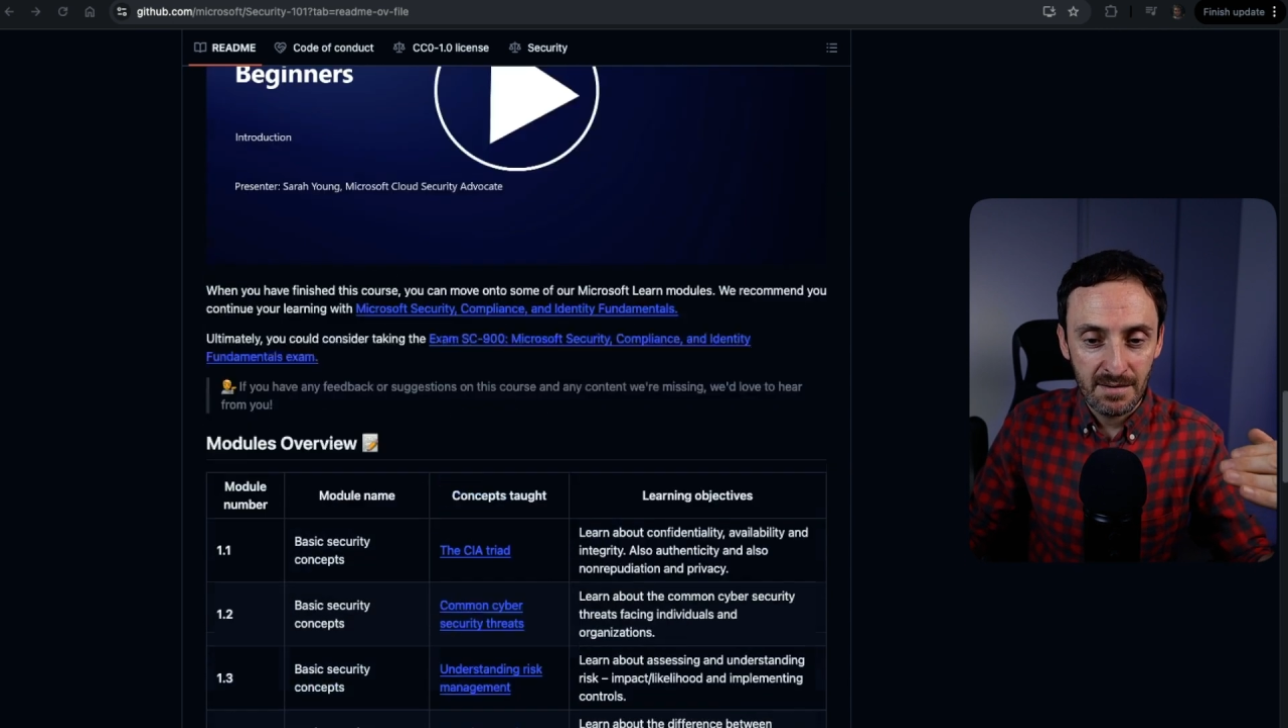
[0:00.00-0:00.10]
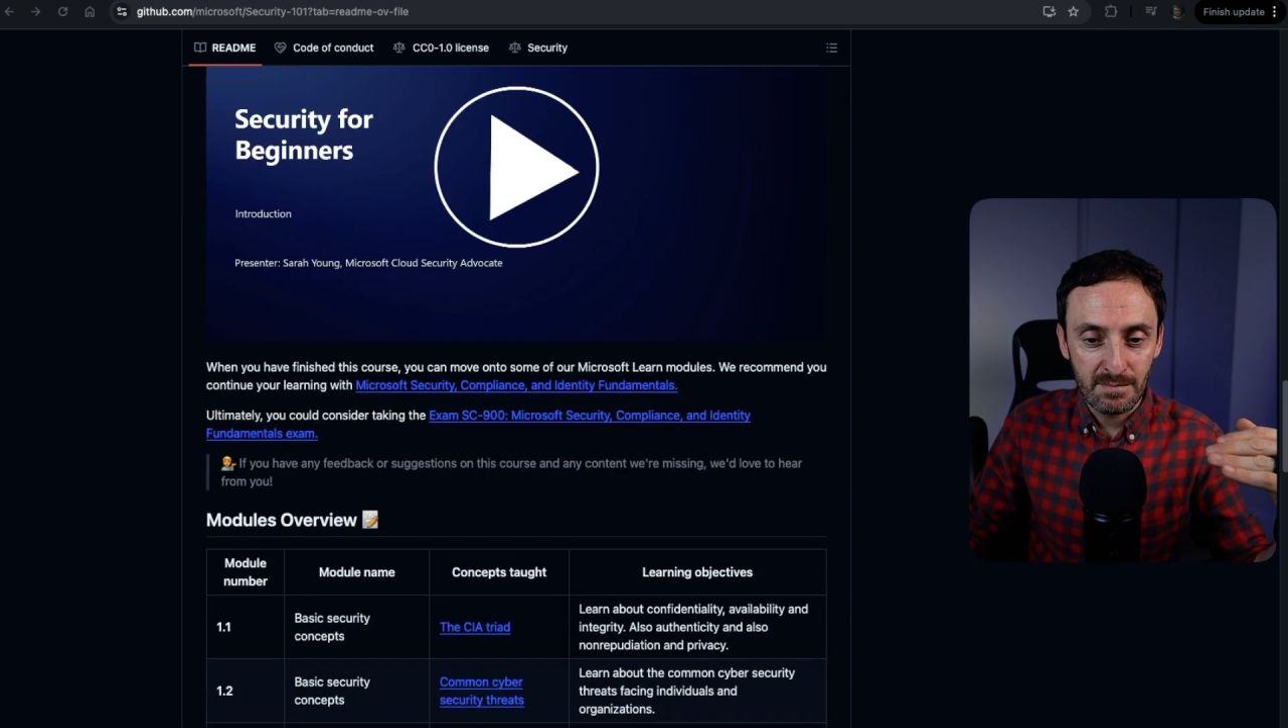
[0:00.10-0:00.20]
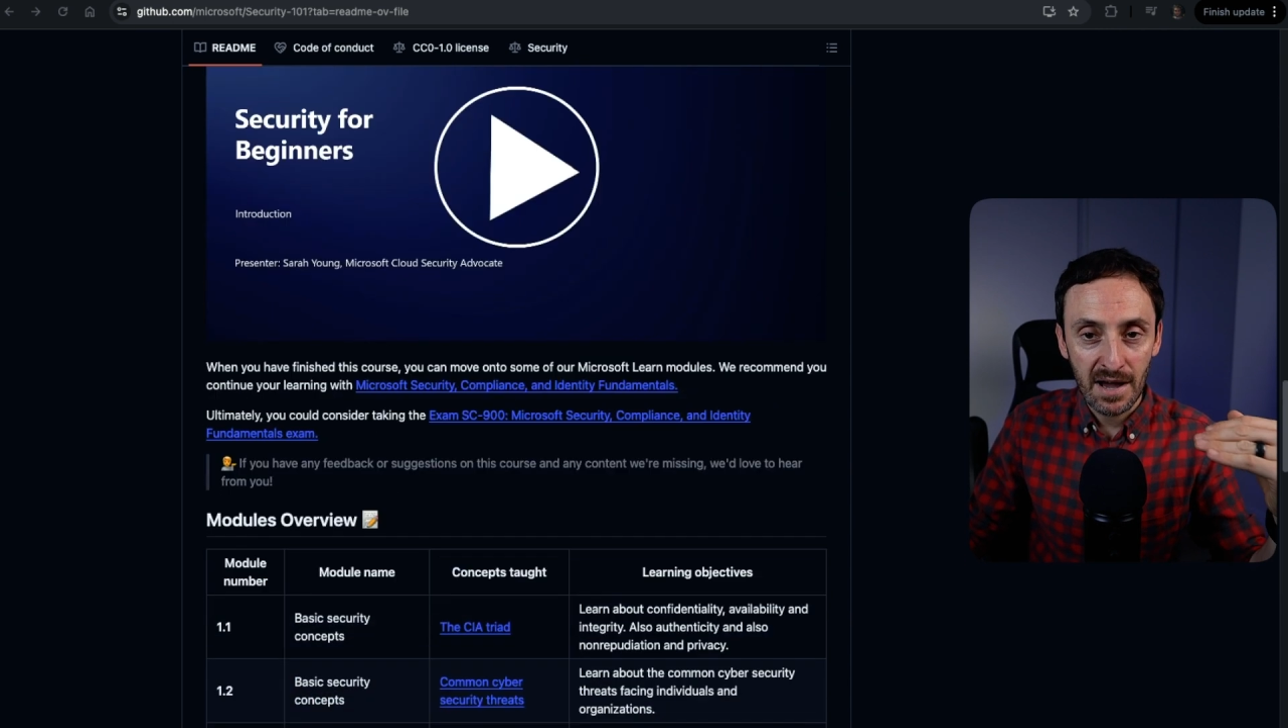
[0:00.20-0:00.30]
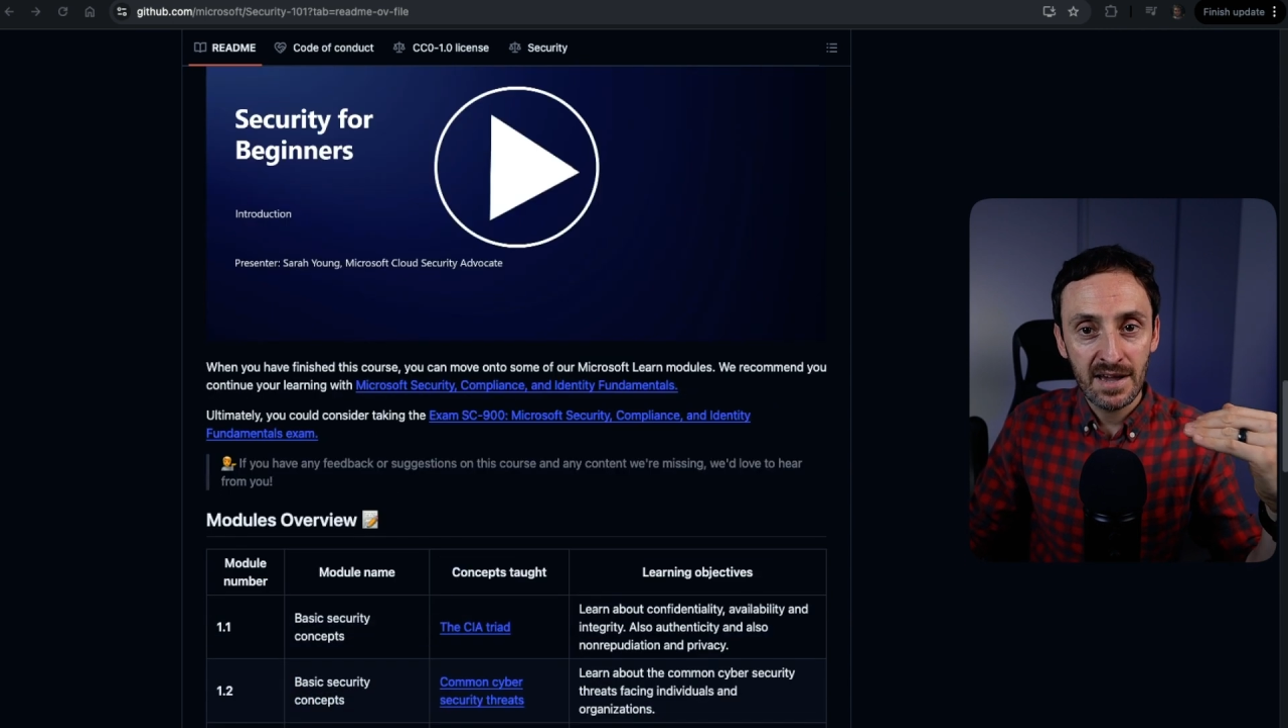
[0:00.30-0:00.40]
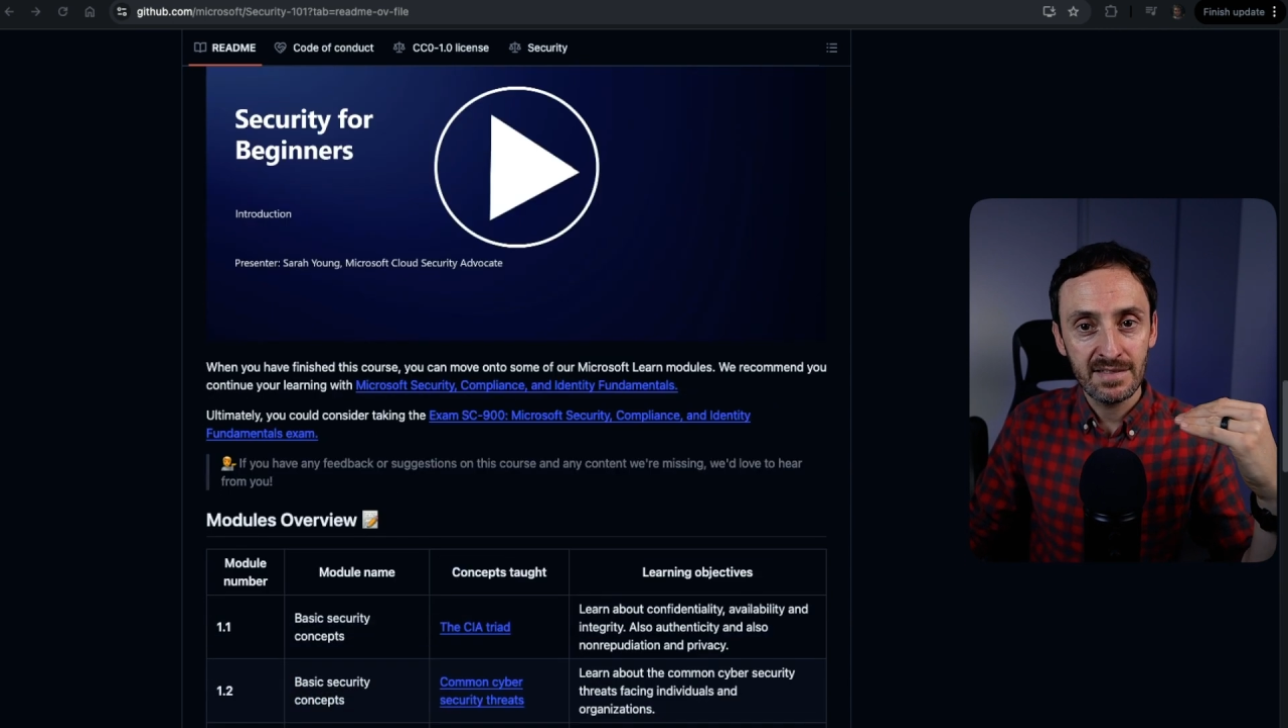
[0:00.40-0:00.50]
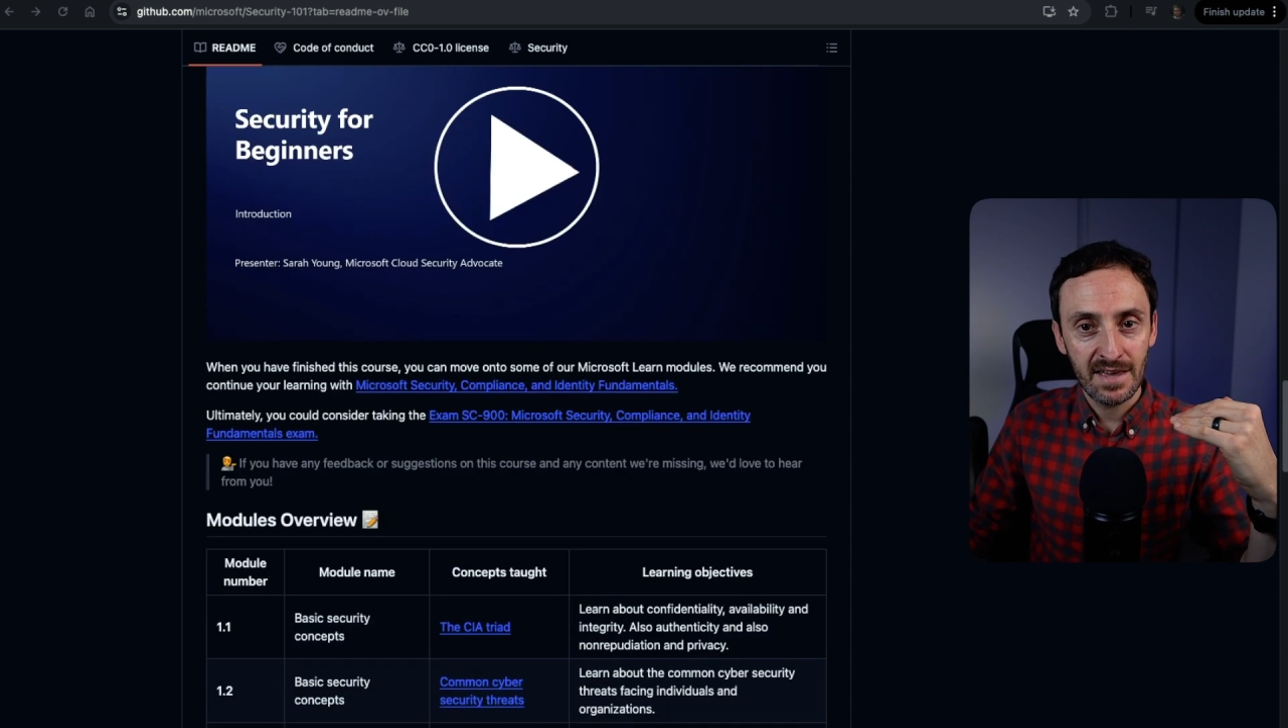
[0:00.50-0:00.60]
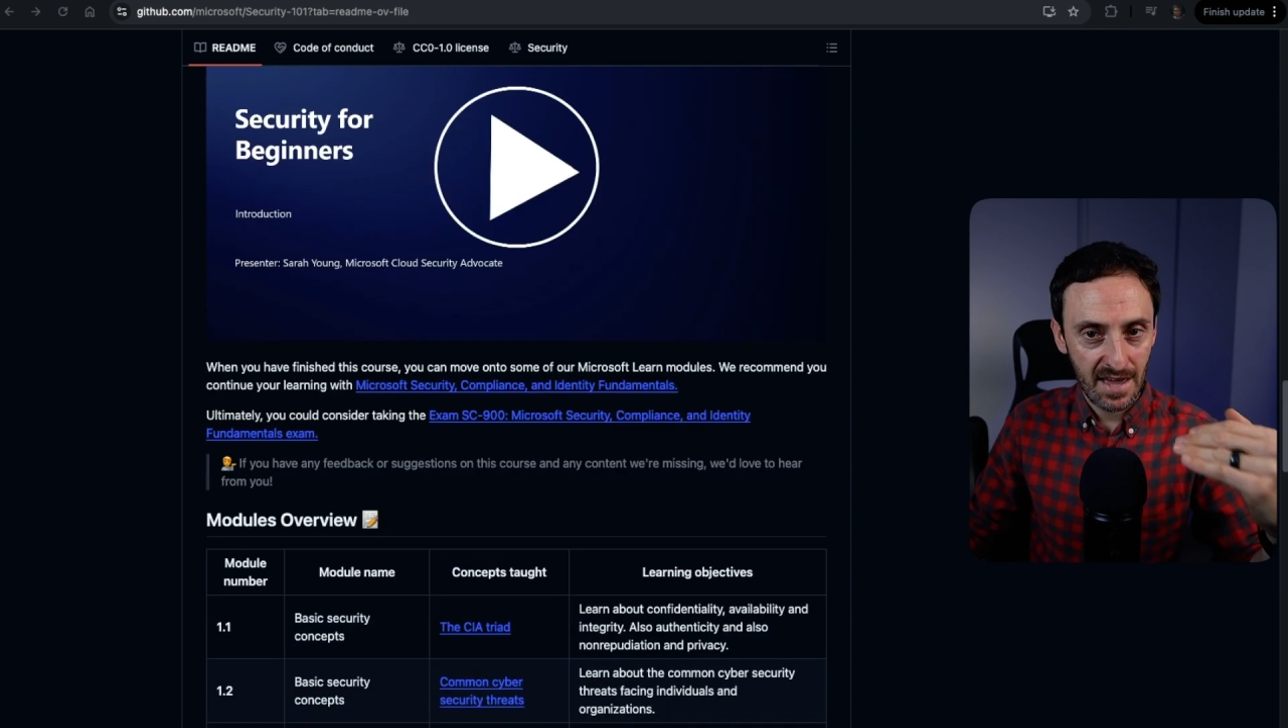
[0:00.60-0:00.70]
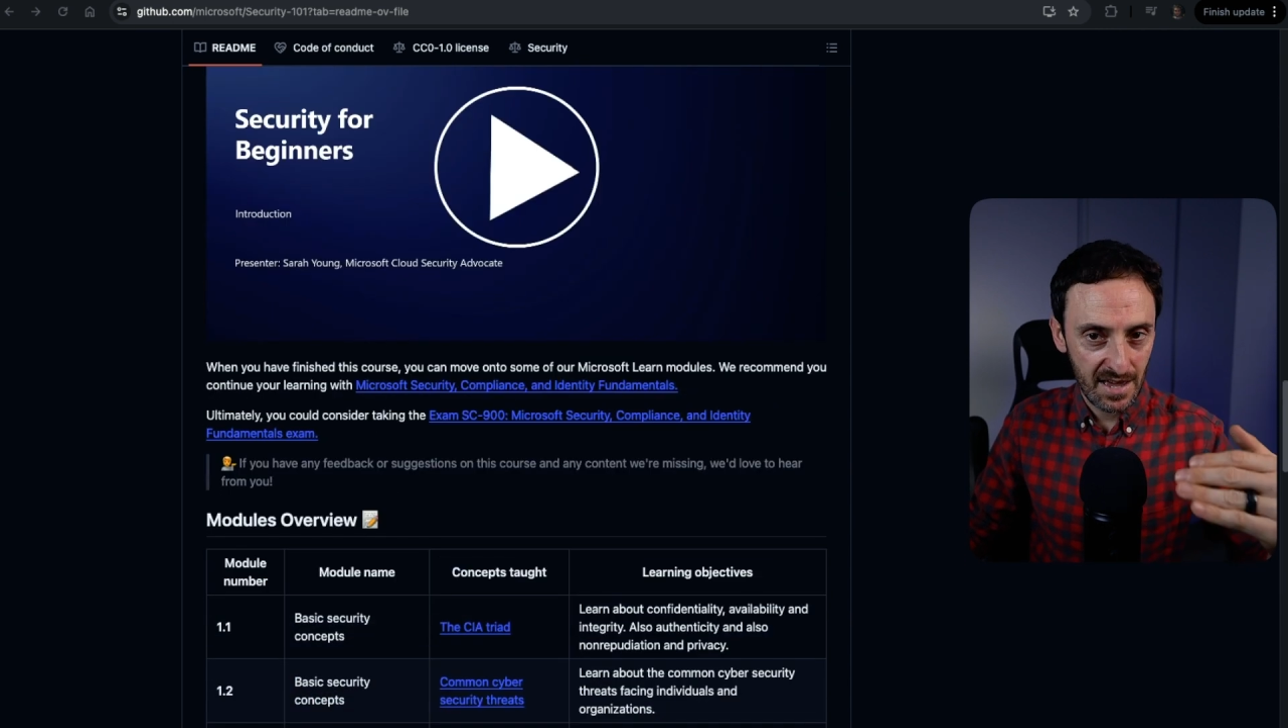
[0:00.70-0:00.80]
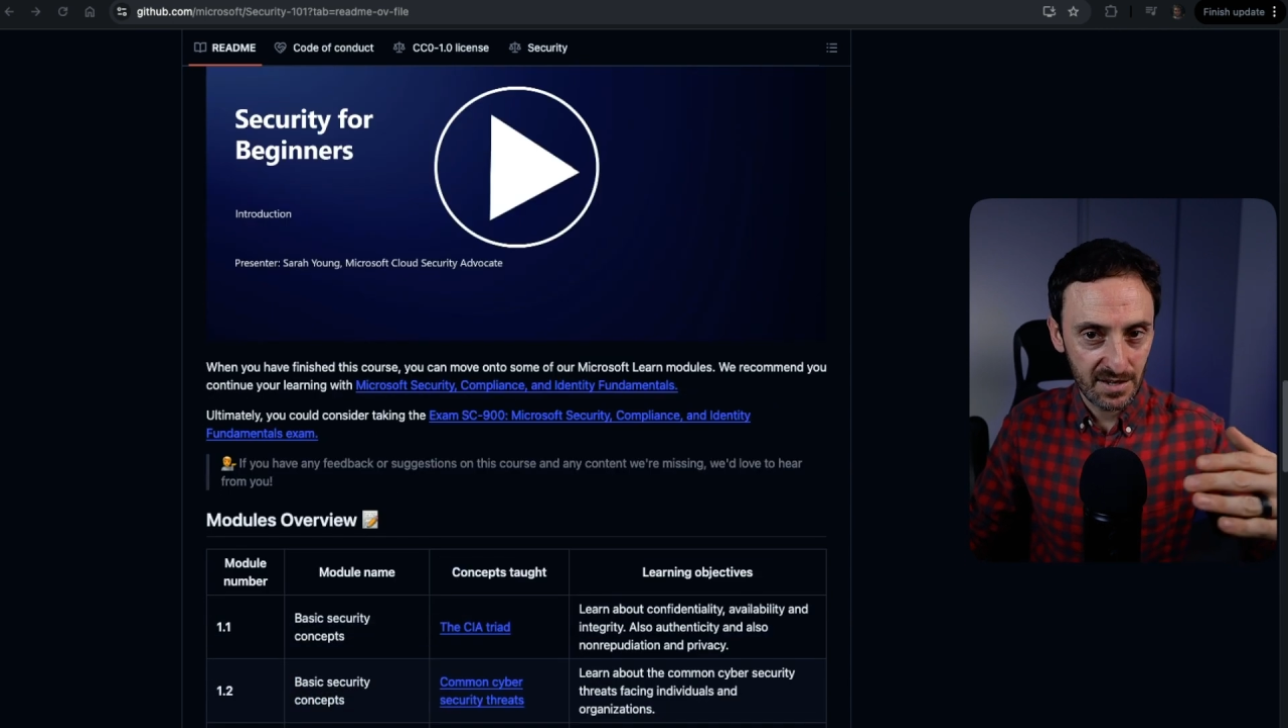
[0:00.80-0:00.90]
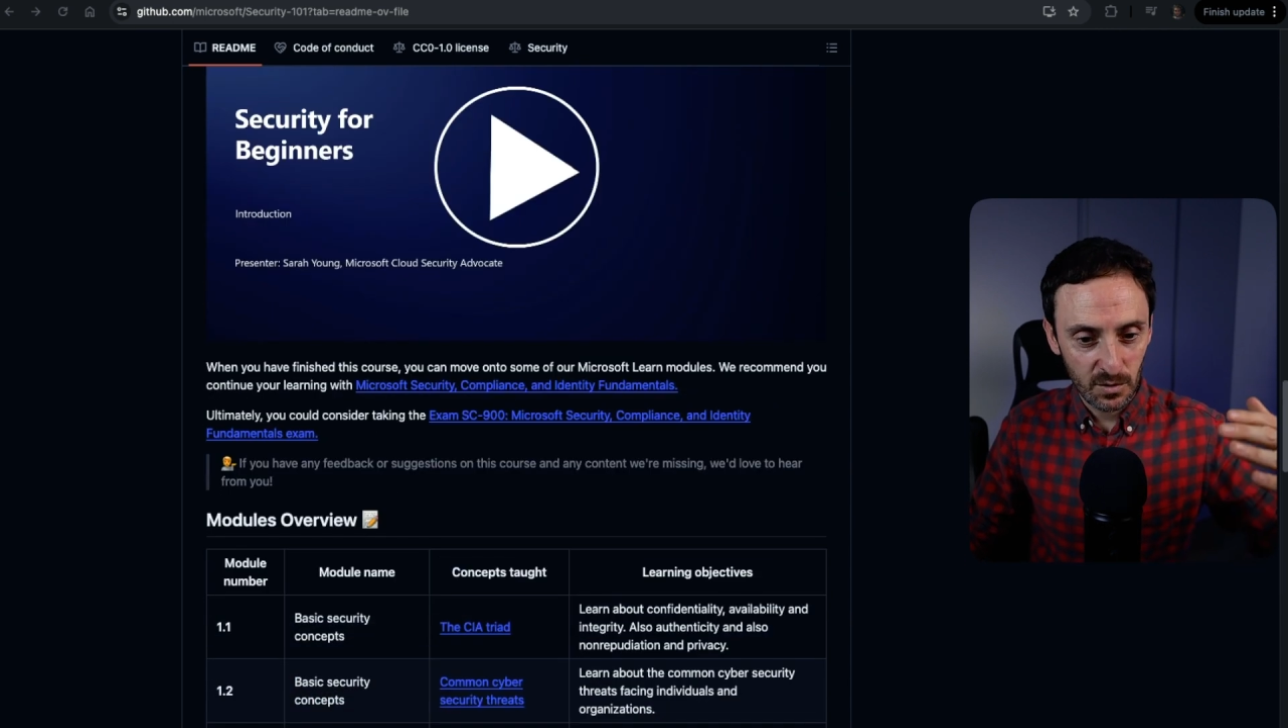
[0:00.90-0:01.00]
by the
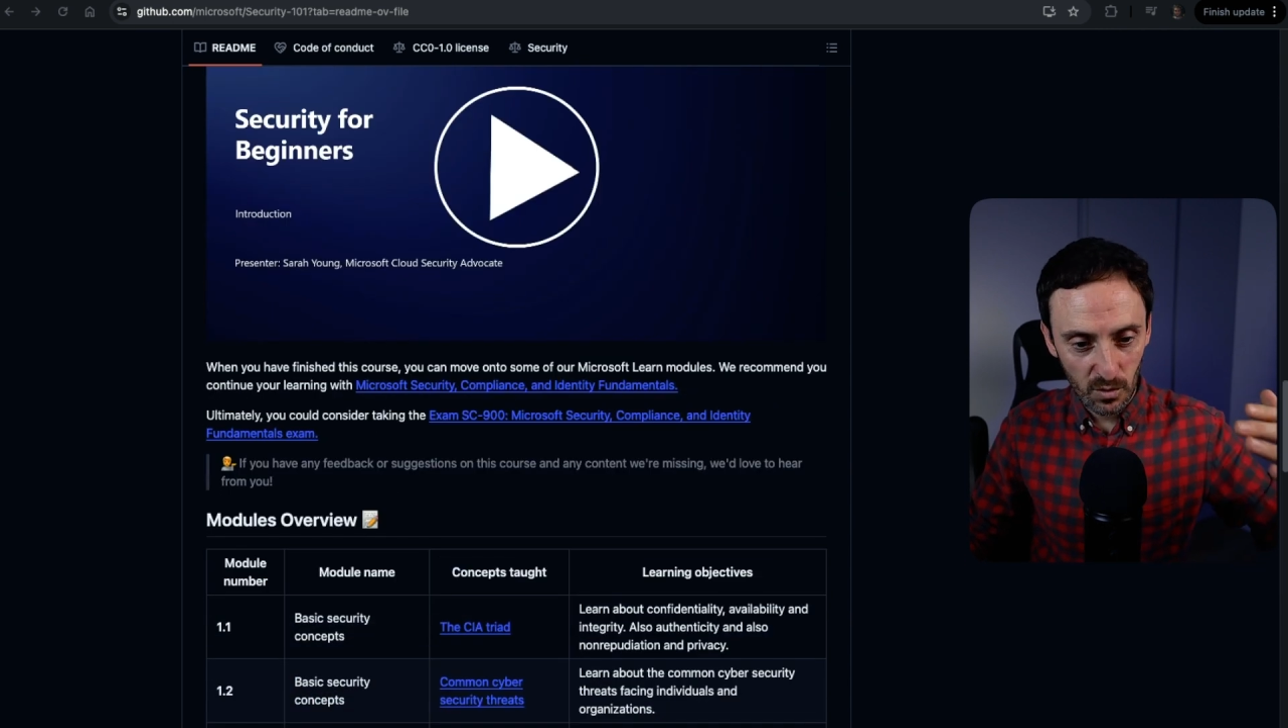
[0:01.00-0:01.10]
end